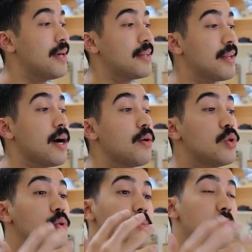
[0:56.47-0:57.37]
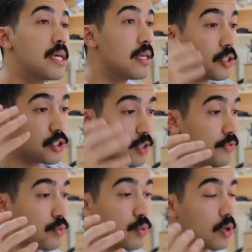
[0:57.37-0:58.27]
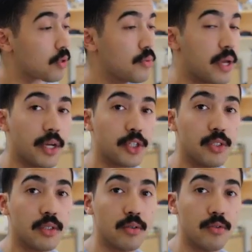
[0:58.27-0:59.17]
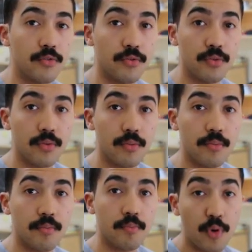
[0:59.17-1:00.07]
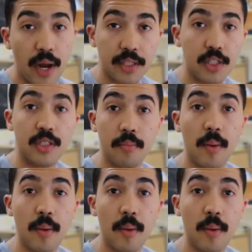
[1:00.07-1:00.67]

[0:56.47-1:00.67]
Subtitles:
now you can begin to sift through all the reactions that you've practiced and